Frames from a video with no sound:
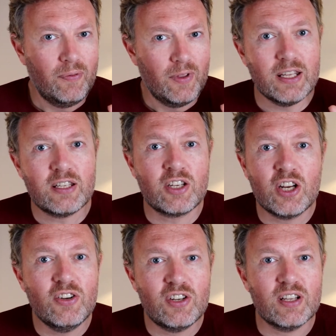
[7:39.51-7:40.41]

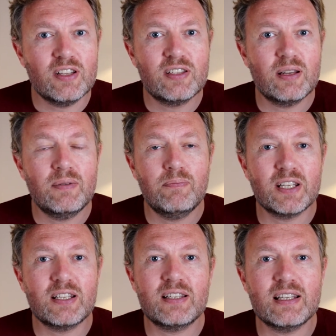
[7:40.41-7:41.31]
institutions and
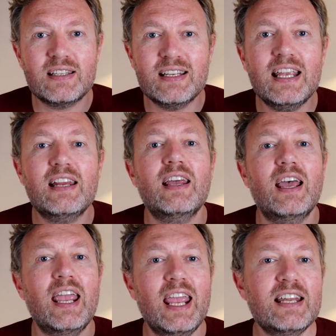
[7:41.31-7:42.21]
businesses need
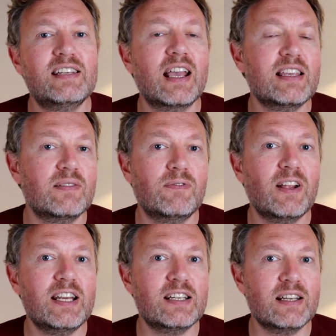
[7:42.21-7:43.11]
a hedge against
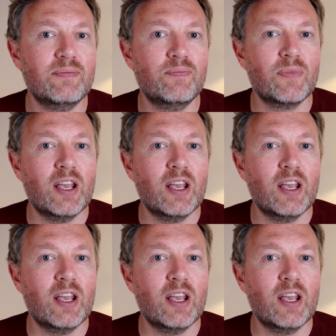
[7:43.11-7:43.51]
inflation.